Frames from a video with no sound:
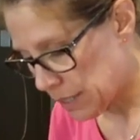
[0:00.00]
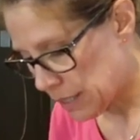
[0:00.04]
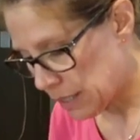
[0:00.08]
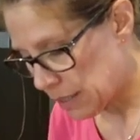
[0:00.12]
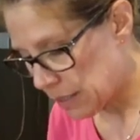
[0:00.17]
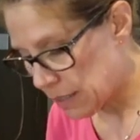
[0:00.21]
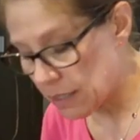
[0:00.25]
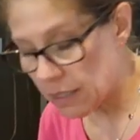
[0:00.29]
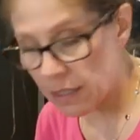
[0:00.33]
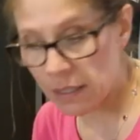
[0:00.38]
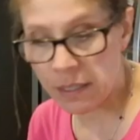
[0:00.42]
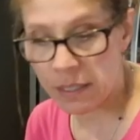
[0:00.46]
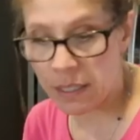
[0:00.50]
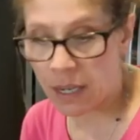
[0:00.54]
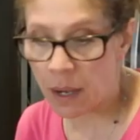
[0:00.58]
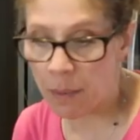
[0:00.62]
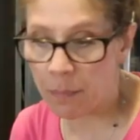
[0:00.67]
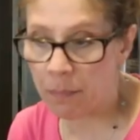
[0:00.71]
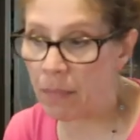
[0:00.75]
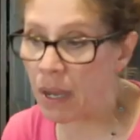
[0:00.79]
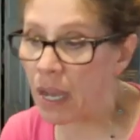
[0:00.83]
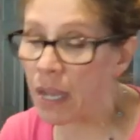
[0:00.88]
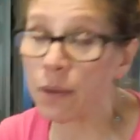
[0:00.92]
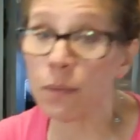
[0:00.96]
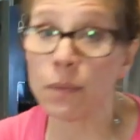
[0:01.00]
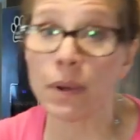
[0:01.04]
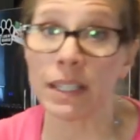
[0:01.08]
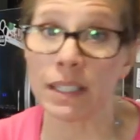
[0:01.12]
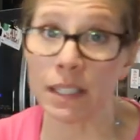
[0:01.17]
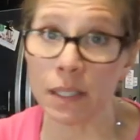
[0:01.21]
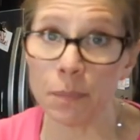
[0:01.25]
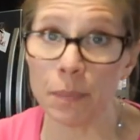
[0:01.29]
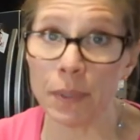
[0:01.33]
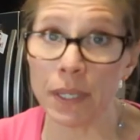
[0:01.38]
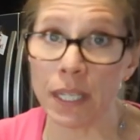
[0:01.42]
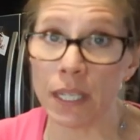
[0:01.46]
Since it's not my
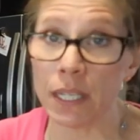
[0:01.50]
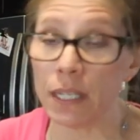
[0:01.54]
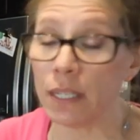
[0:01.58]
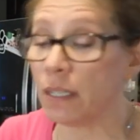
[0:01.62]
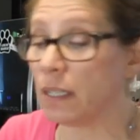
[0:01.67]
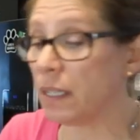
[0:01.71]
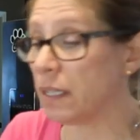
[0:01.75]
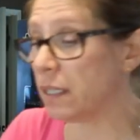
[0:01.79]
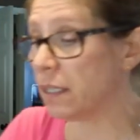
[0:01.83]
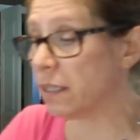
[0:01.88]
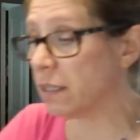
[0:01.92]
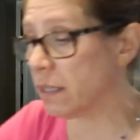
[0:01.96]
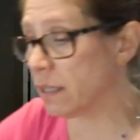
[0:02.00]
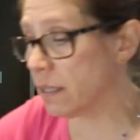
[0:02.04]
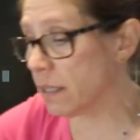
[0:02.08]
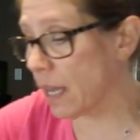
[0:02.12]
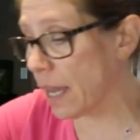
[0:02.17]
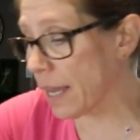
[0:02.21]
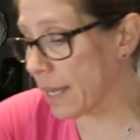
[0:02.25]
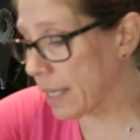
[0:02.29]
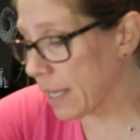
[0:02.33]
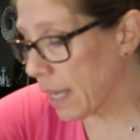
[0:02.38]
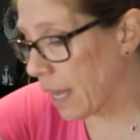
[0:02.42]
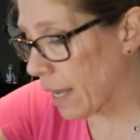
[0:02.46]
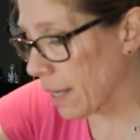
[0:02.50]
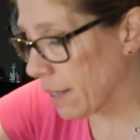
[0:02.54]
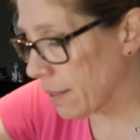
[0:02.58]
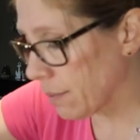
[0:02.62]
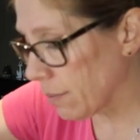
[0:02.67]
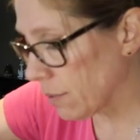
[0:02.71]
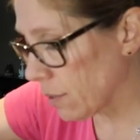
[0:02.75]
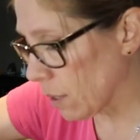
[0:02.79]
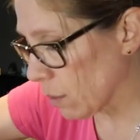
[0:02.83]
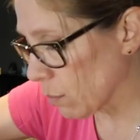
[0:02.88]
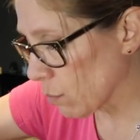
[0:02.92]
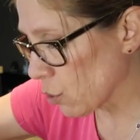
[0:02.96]
recipe, I
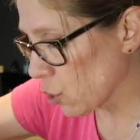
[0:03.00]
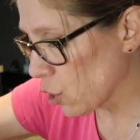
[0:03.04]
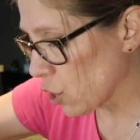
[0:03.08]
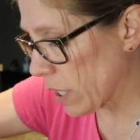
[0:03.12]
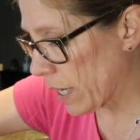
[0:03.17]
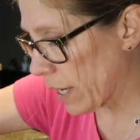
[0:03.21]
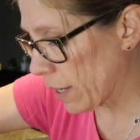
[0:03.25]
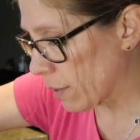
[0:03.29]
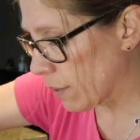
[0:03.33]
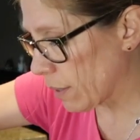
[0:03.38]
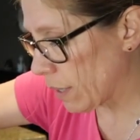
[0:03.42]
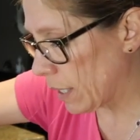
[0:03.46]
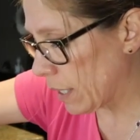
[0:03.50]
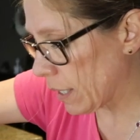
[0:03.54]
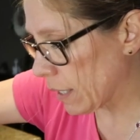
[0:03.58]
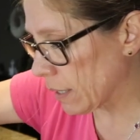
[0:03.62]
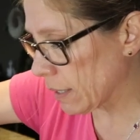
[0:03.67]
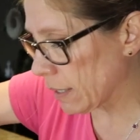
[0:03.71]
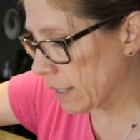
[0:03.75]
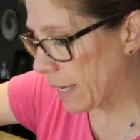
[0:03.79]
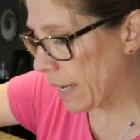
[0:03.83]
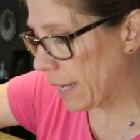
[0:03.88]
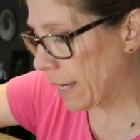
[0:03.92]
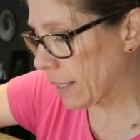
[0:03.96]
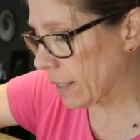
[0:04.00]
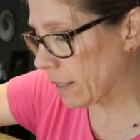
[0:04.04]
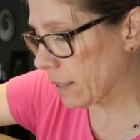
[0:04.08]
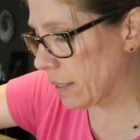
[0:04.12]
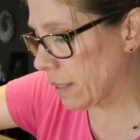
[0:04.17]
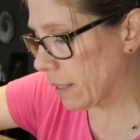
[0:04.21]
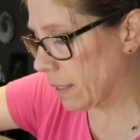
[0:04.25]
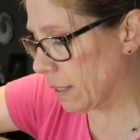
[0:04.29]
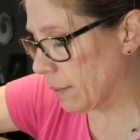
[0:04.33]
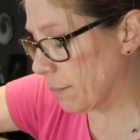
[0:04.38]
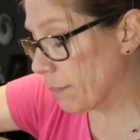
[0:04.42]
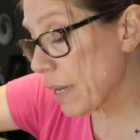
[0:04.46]
don't share the
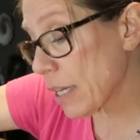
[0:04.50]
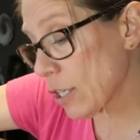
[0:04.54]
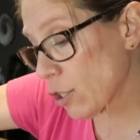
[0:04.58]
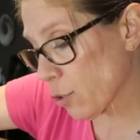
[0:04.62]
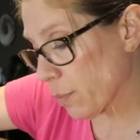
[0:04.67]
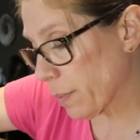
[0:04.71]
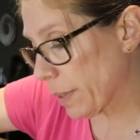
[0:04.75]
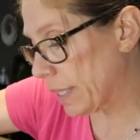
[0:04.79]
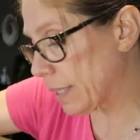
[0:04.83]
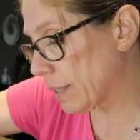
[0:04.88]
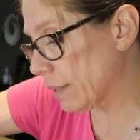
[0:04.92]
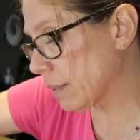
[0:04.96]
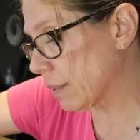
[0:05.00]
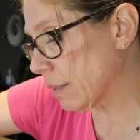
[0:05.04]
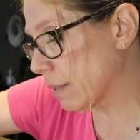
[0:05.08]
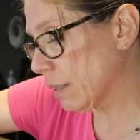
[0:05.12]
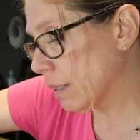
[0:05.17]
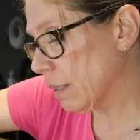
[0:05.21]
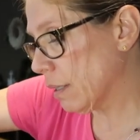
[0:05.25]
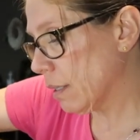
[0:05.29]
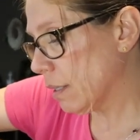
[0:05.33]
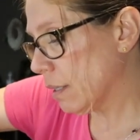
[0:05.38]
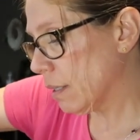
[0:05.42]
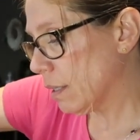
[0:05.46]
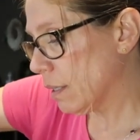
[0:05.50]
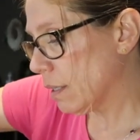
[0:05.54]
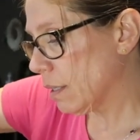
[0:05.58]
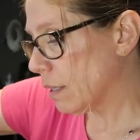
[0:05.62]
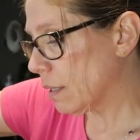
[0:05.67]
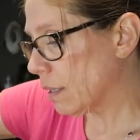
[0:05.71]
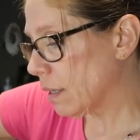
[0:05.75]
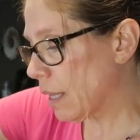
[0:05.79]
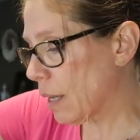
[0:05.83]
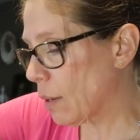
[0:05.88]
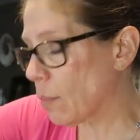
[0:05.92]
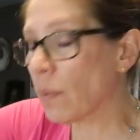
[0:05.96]
exact measurements.
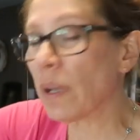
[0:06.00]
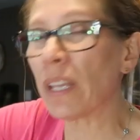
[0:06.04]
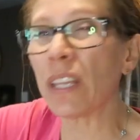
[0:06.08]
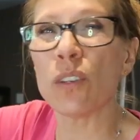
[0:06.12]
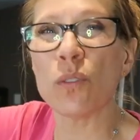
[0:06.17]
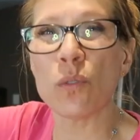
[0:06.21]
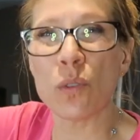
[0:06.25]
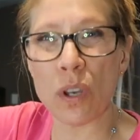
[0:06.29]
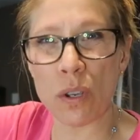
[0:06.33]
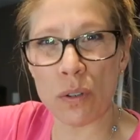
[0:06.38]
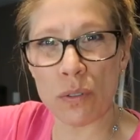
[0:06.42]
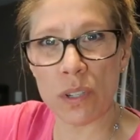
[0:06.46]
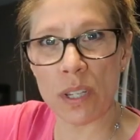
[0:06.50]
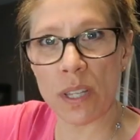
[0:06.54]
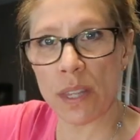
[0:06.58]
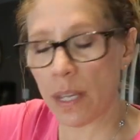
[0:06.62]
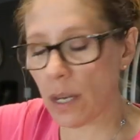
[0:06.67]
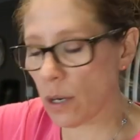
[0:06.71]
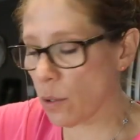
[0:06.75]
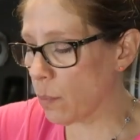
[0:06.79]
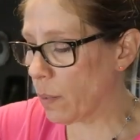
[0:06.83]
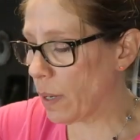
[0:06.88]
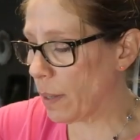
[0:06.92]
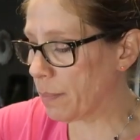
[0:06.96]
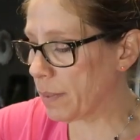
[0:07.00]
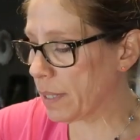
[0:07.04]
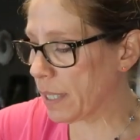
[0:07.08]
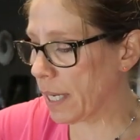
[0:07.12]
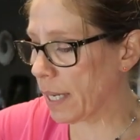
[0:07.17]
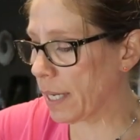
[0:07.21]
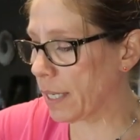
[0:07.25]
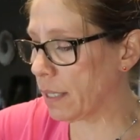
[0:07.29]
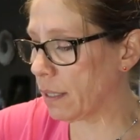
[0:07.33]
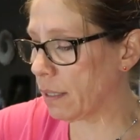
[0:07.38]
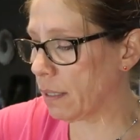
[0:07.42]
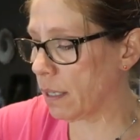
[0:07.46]
That way you go to their
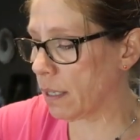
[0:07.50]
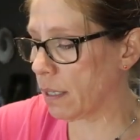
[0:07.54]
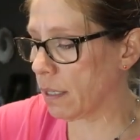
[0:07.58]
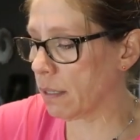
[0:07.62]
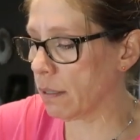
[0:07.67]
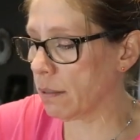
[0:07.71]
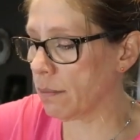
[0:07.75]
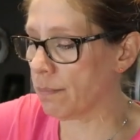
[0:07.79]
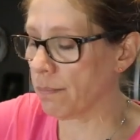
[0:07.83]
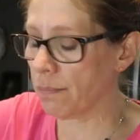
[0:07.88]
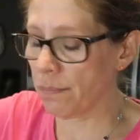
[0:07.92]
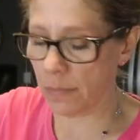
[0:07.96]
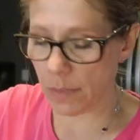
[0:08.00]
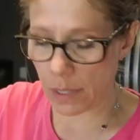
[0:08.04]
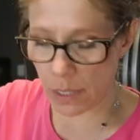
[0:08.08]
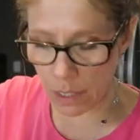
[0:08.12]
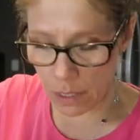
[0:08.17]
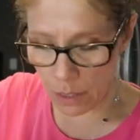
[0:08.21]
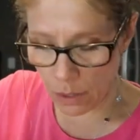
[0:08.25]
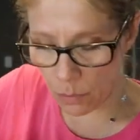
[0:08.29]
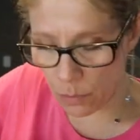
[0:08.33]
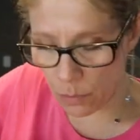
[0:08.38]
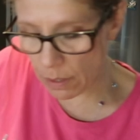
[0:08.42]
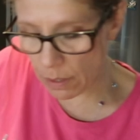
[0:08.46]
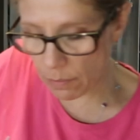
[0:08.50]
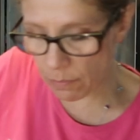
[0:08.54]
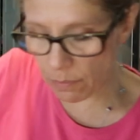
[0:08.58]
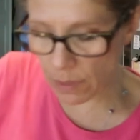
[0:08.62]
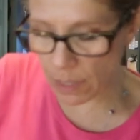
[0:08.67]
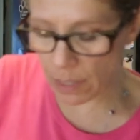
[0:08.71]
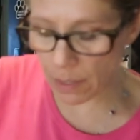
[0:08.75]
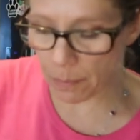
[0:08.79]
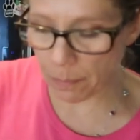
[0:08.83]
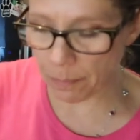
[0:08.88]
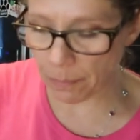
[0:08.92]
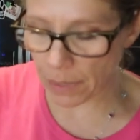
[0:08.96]
website and, you give
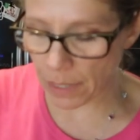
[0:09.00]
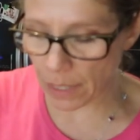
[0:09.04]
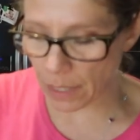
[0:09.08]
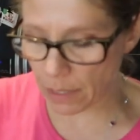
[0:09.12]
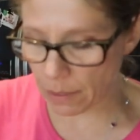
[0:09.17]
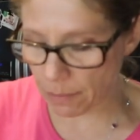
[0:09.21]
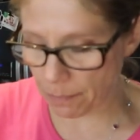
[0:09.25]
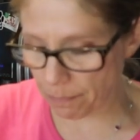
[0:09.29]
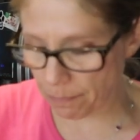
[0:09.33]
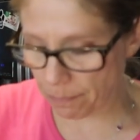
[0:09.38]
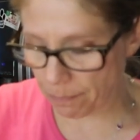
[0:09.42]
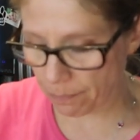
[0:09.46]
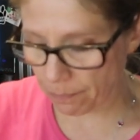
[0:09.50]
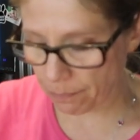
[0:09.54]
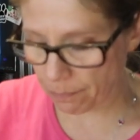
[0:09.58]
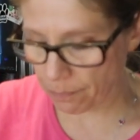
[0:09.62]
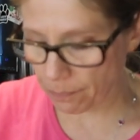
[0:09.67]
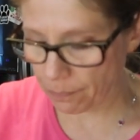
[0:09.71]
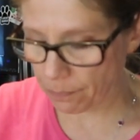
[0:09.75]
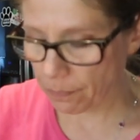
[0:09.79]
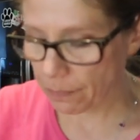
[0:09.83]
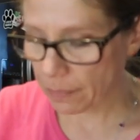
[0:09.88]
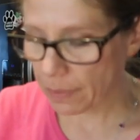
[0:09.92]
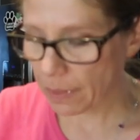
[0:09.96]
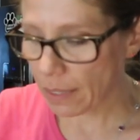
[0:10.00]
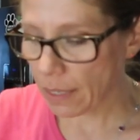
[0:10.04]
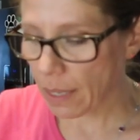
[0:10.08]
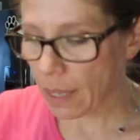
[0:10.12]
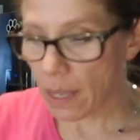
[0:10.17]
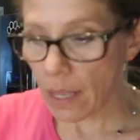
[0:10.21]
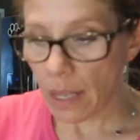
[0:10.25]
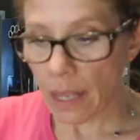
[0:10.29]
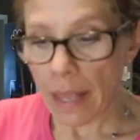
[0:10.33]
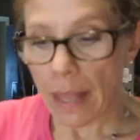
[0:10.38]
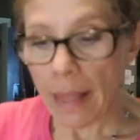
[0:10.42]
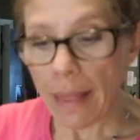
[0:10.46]
them the
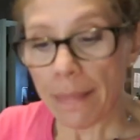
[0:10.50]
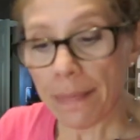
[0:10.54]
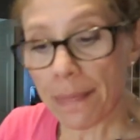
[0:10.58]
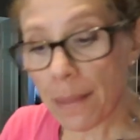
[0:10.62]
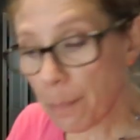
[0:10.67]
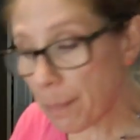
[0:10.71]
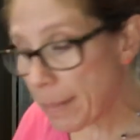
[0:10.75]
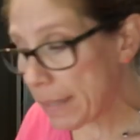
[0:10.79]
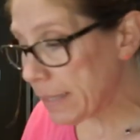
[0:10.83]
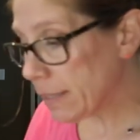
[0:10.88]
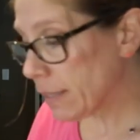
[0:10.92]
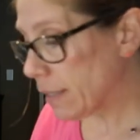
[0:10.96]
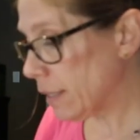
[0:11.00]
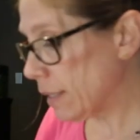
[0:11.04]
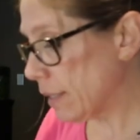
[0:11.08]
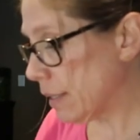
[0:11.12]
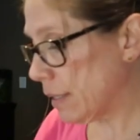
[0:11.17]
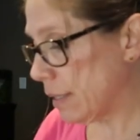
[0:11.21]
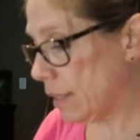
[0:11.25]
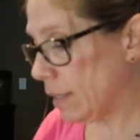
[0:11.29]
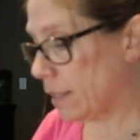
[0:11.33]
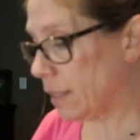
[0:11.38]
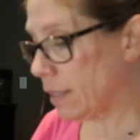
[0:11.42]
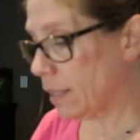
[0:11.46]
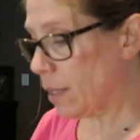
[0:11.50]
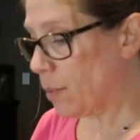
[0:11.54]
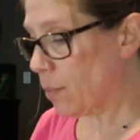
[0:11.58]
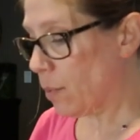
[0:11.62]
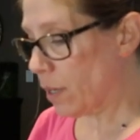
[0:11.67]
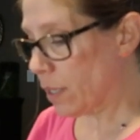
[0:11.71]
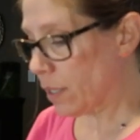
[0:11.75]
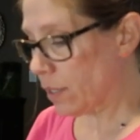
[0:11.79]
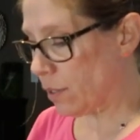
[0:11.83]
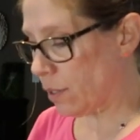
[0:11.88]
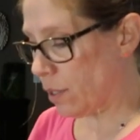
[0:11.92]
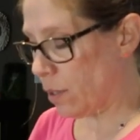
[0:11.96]
business, since they
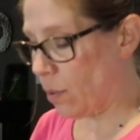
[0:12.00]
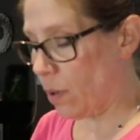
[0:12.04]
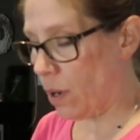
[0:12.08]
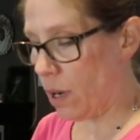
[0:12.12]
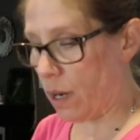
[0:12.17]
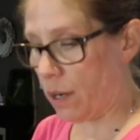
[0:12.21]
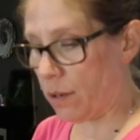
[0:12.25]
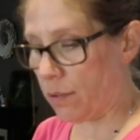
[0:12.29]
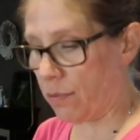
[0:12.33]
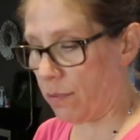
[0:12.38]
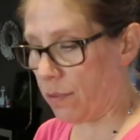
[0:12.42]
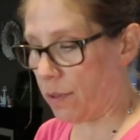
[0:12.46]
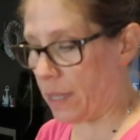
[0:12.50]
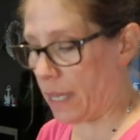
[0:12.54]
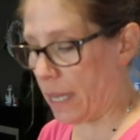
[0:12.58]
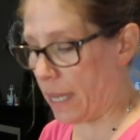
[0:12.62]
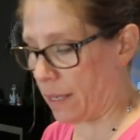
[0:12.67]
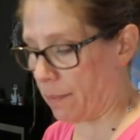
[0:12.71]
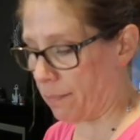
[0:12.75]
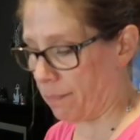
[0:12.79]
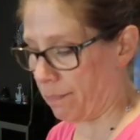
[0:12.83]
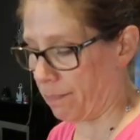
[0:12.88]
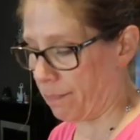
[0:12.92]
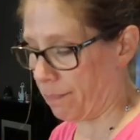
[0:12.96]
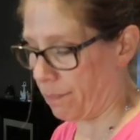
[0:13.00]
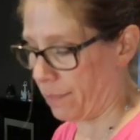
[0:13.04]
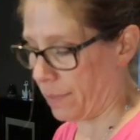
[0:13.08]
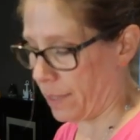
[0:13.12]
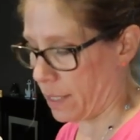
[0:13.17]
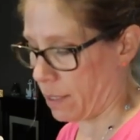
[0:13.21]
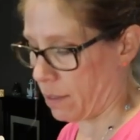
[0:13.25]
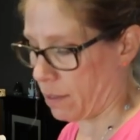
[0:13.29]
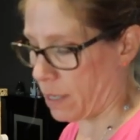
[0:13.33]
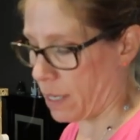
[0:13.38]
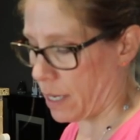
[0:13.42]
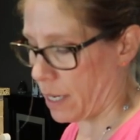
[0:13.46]
work so hard for
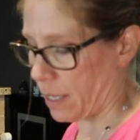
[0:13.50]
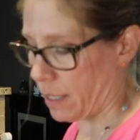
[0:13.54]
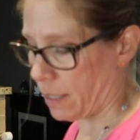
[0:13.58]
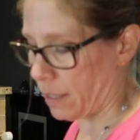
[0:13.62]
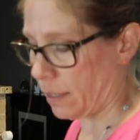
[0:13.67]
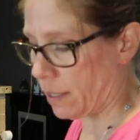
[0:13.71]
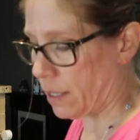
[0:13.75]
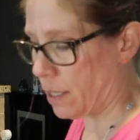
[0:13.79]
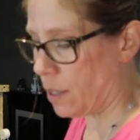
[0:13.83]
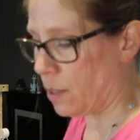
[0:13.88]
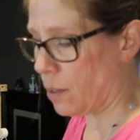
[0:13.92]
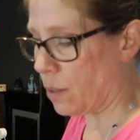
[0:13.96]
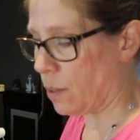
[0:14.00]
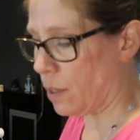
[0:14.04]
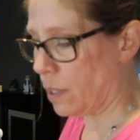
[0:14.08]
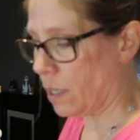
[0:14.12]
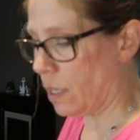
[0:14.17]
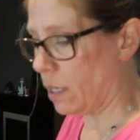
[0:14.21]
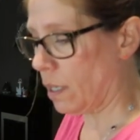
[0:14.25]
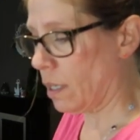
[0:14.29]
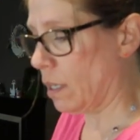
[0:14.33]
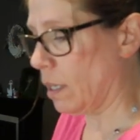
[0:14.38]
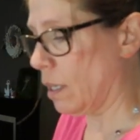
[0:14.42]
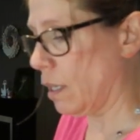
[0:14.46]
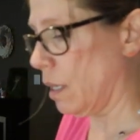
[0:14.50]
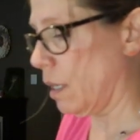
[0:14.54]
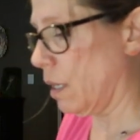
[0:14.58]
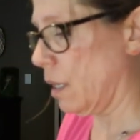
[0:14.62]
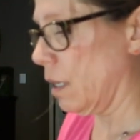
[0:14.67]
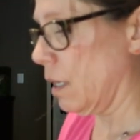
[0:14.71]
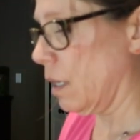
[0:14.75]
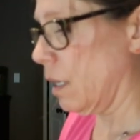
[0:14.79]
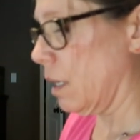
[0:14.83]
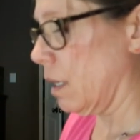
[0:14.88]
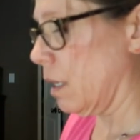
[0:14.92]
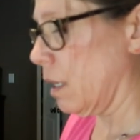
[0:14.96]
that. Okay, so
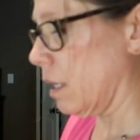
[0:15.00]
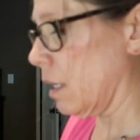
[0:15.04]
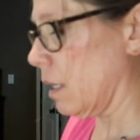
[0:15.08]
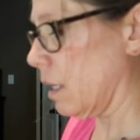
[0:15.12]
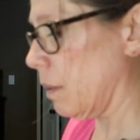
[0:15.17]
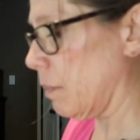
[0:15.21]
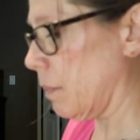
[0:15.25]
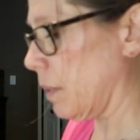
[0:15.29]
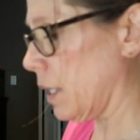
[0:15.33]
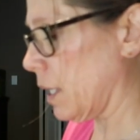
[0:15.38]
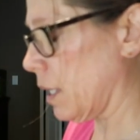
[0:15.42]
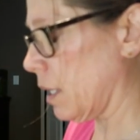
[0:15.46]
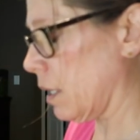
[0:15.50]
let me